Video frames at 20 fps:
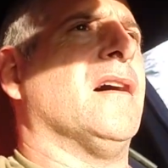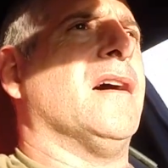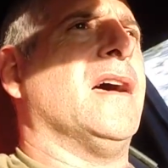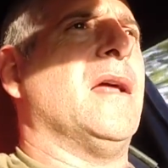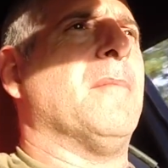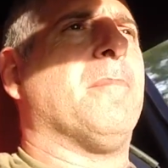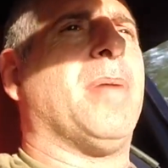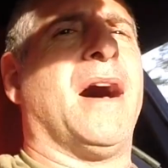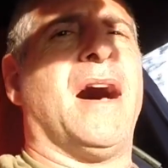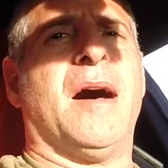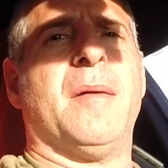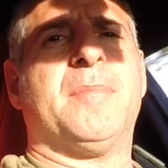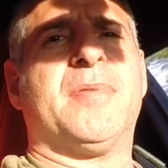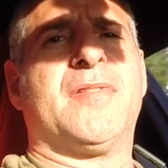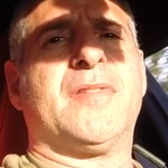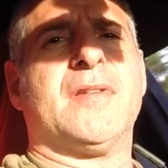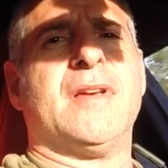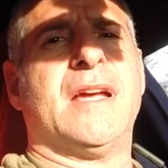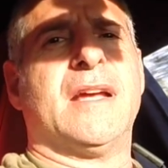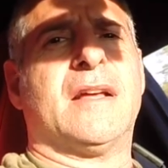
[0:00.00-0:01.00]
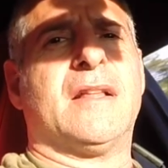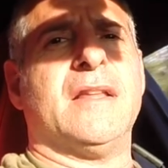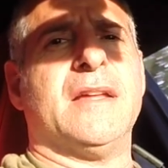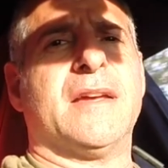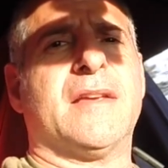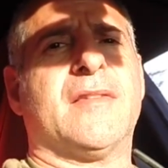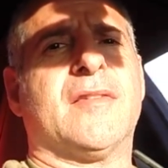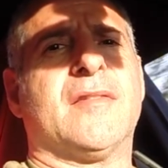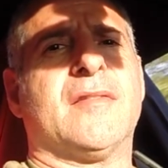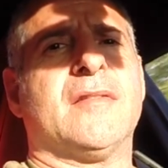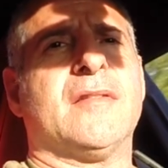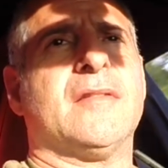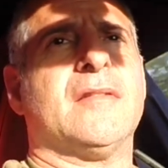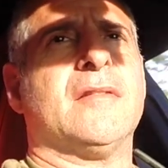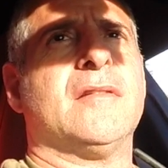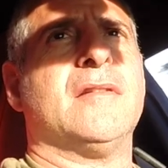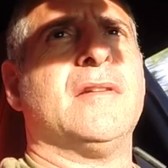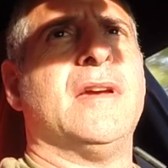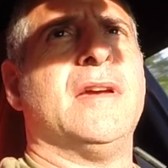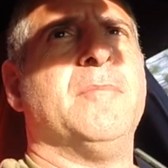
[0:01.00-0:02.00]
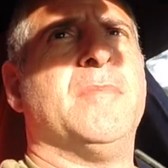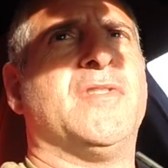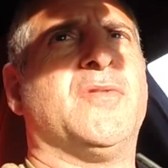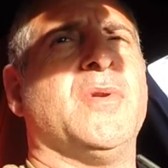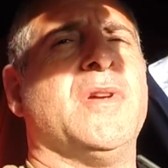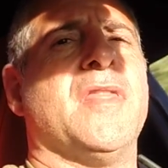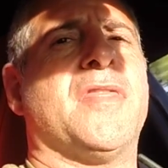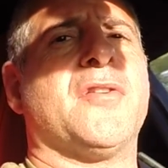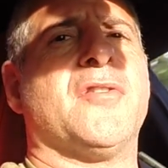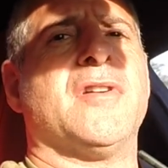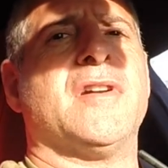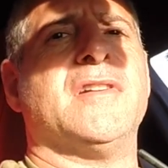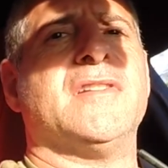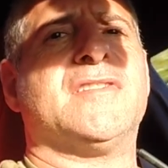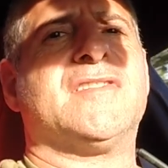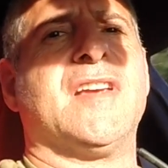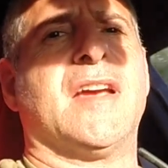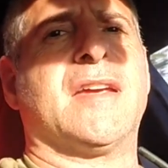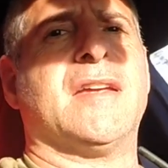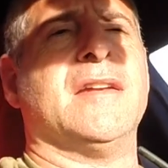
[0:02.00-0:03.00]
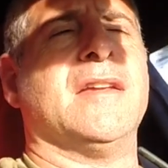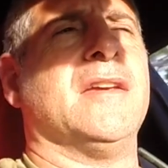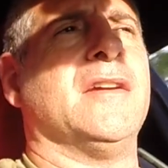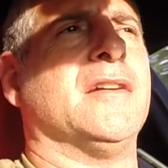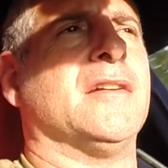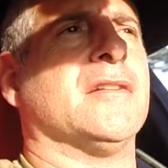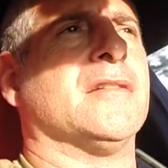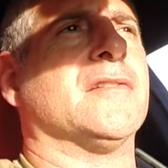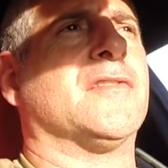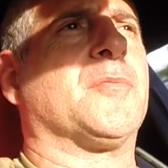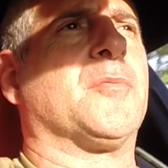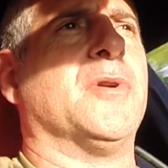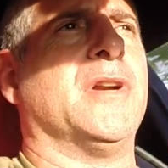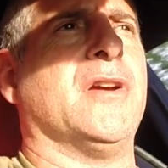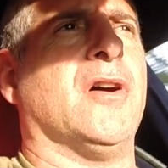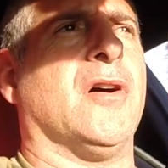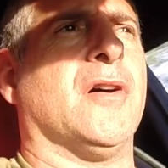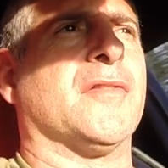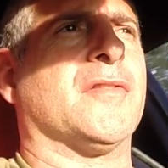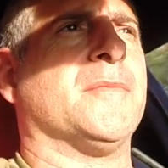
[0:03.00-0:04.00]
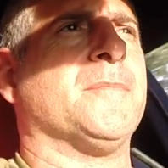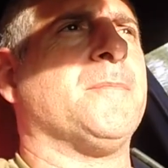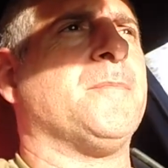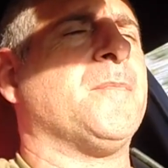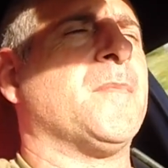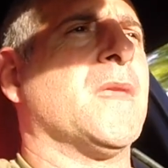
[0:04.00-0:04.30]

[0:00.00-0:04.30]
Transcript: and pops and clicks between third and second gear. It's pretty awesome.